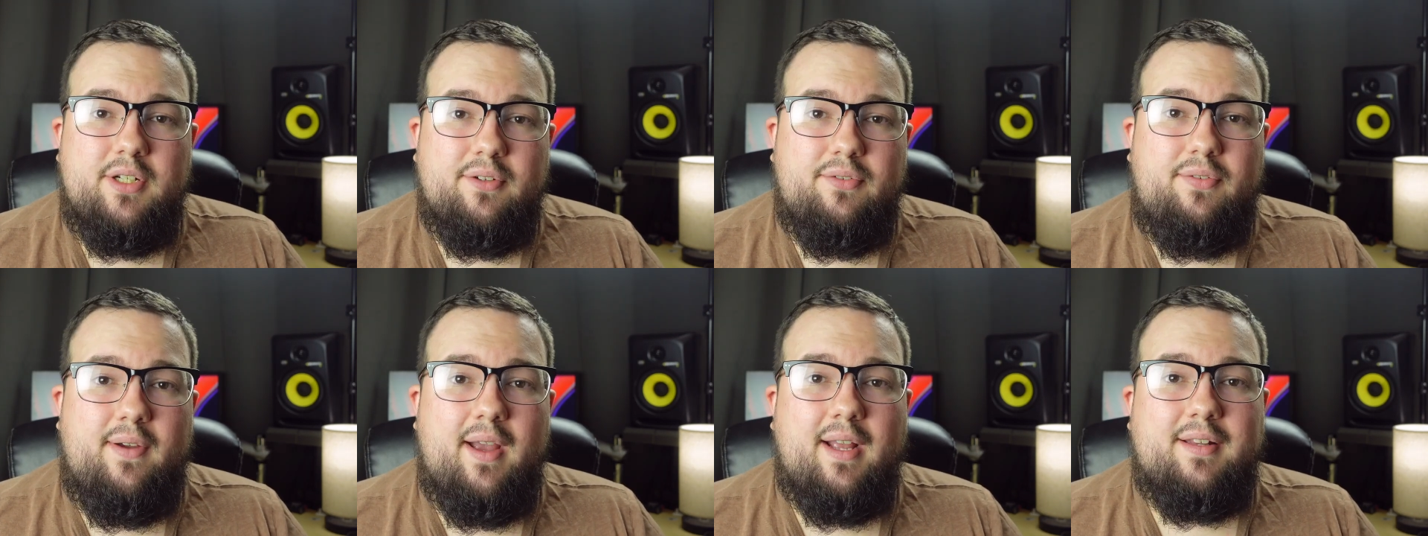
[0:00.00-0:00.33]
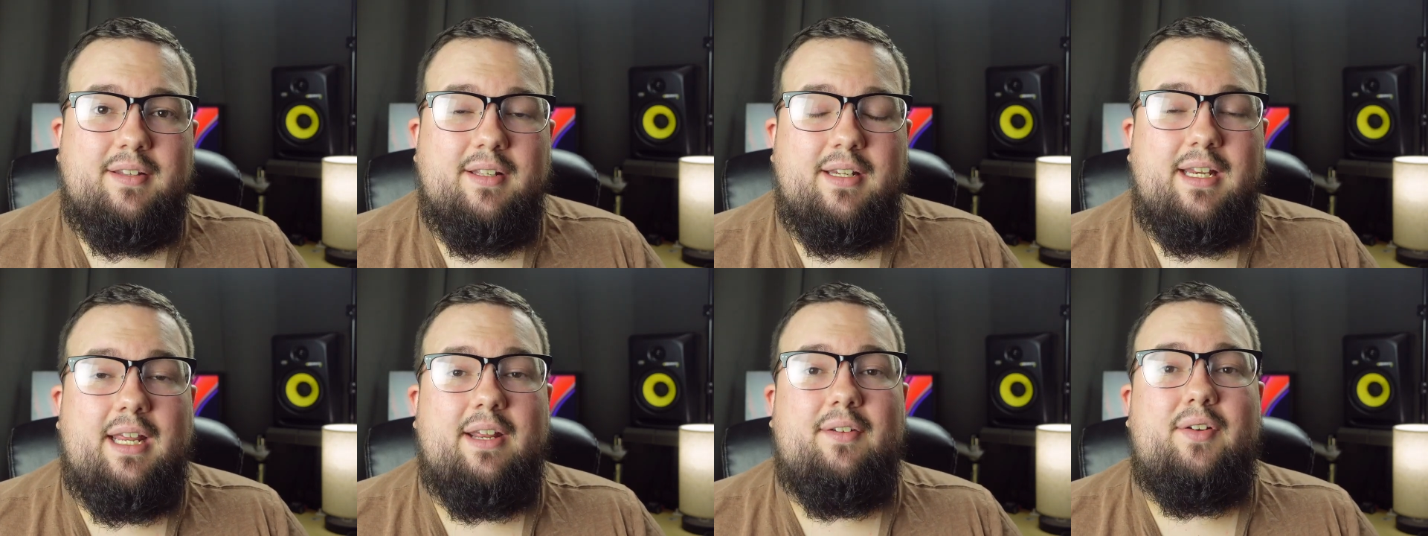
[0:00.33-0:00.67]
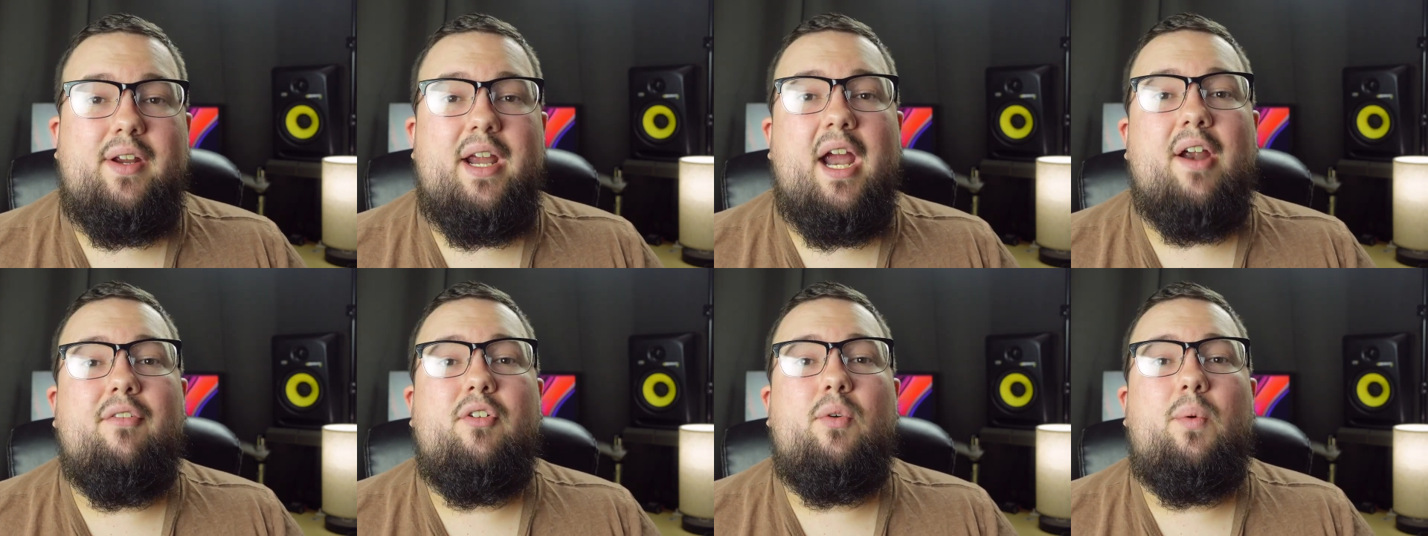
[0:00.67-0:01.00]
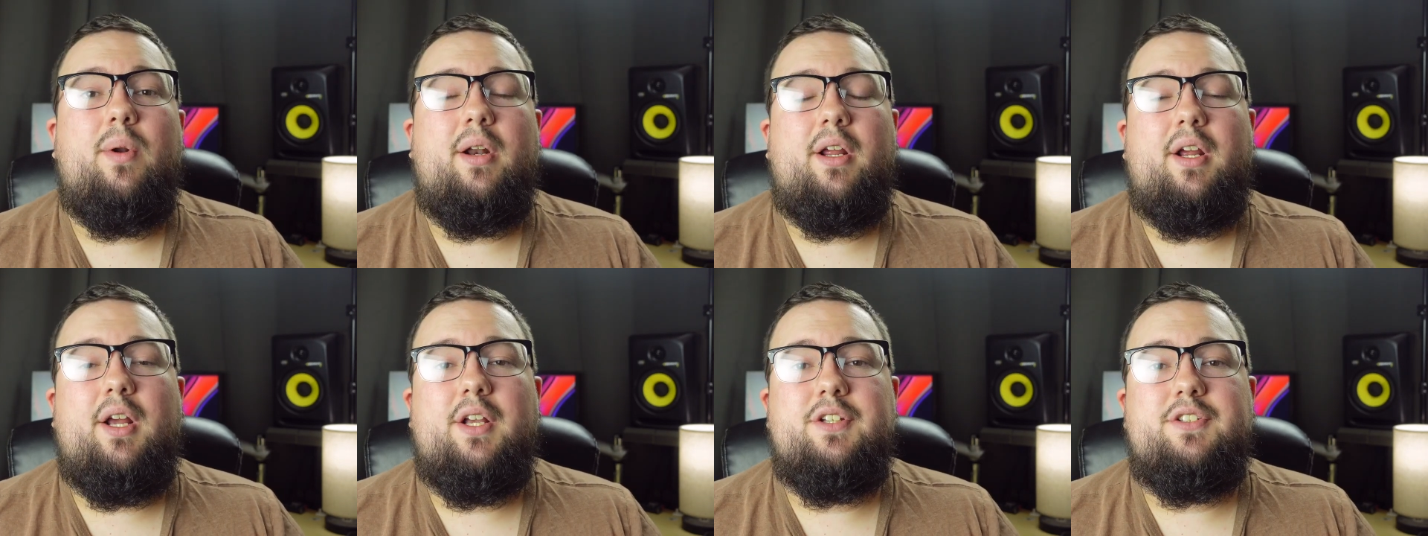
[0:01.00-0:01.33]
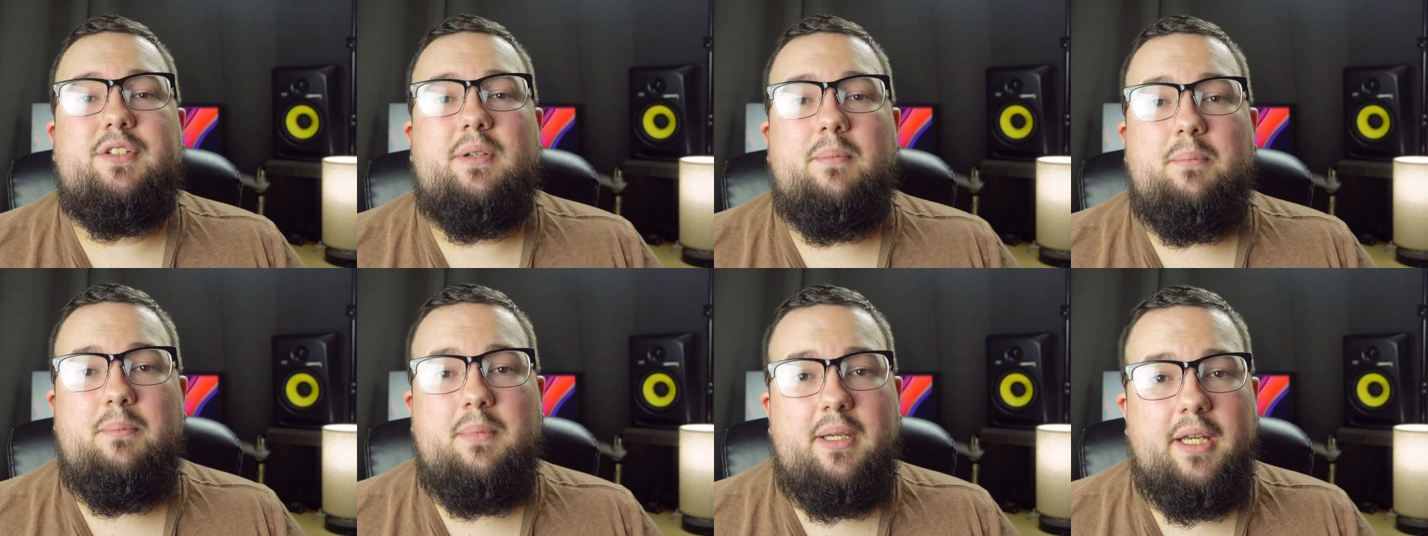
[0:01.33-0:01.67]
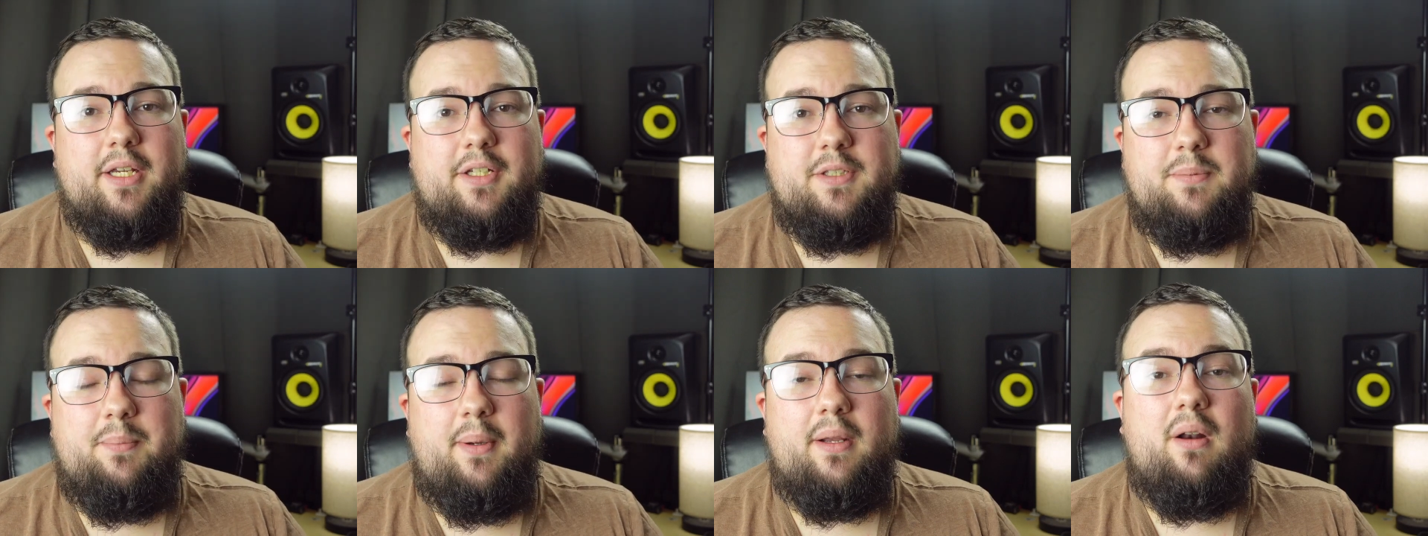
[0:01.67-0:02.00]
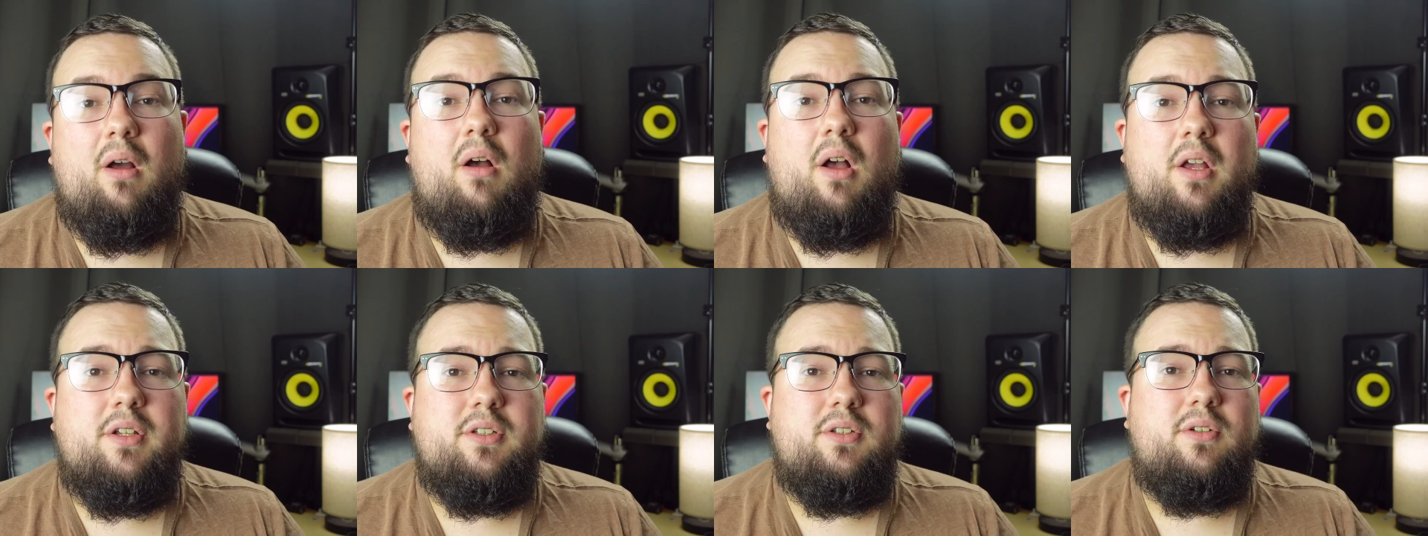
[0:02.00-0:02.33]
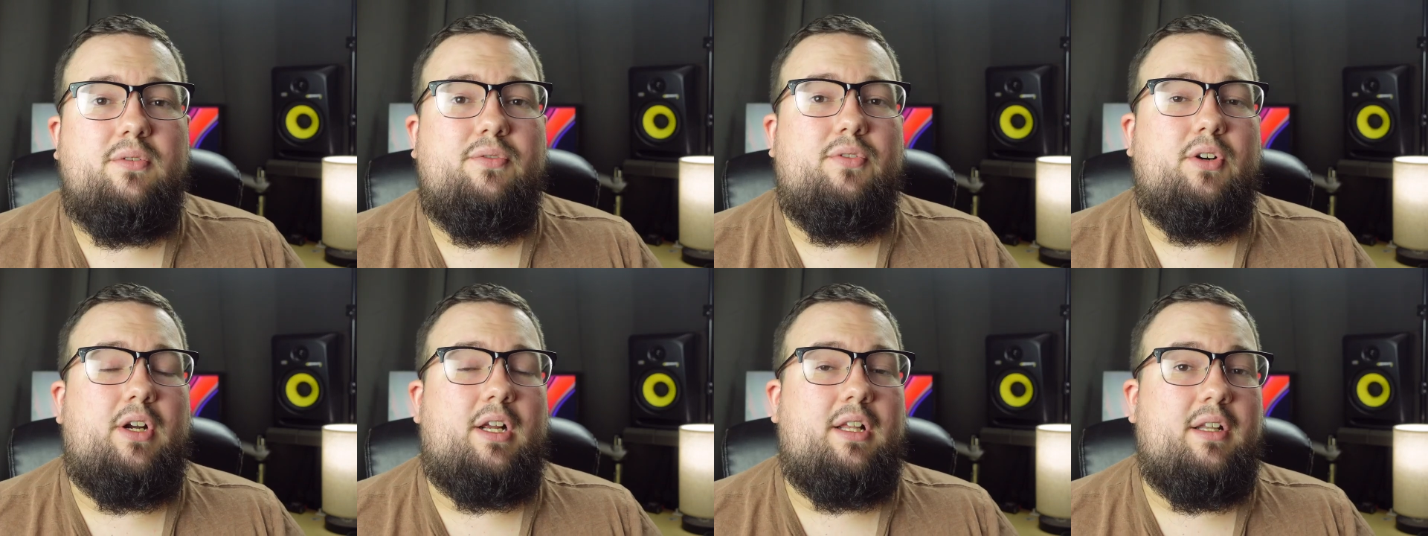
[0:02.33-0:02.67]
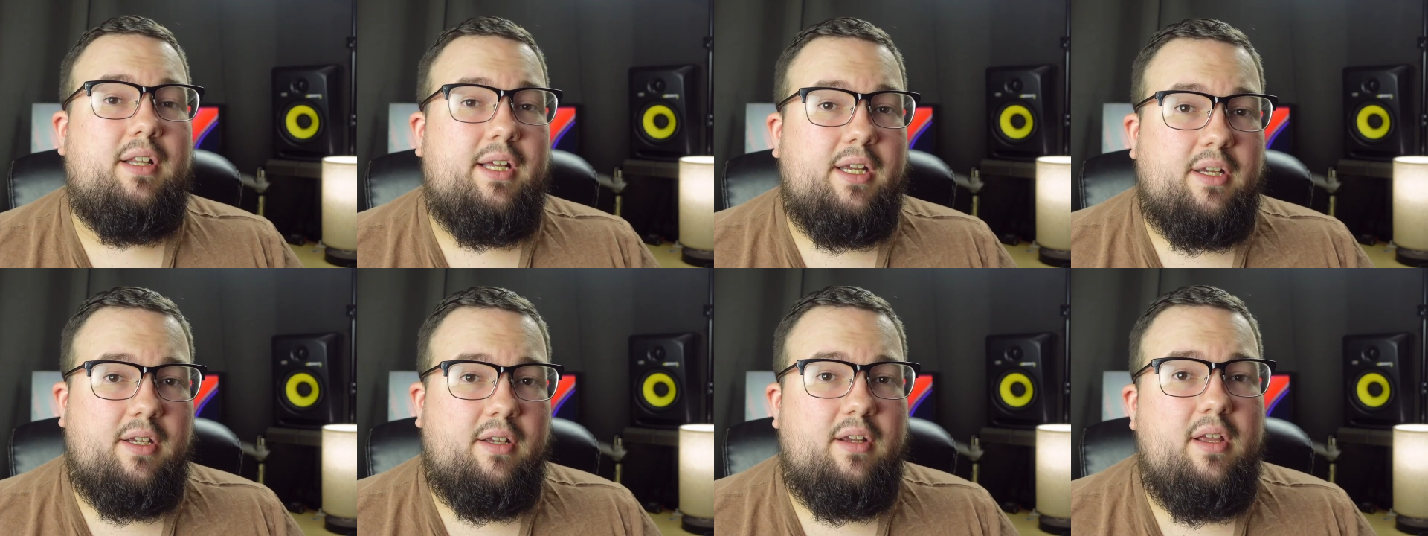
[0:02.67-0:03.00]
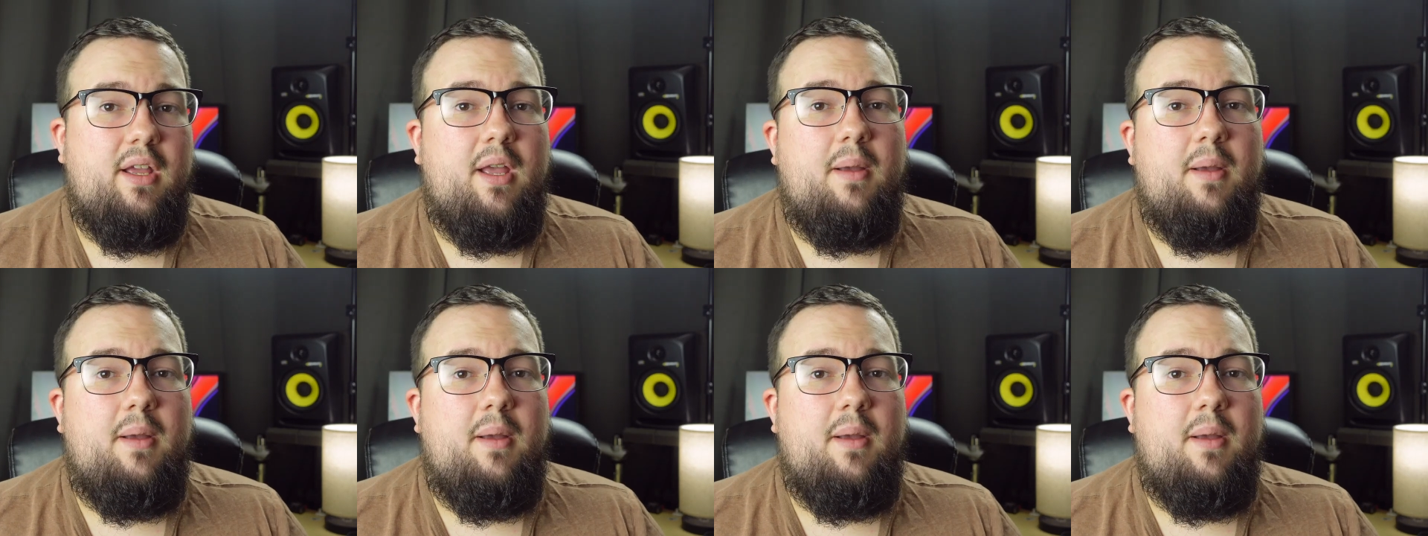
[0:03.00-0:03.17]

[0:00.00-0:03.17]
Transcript: effect and giving everyone a custom mix, but also for click,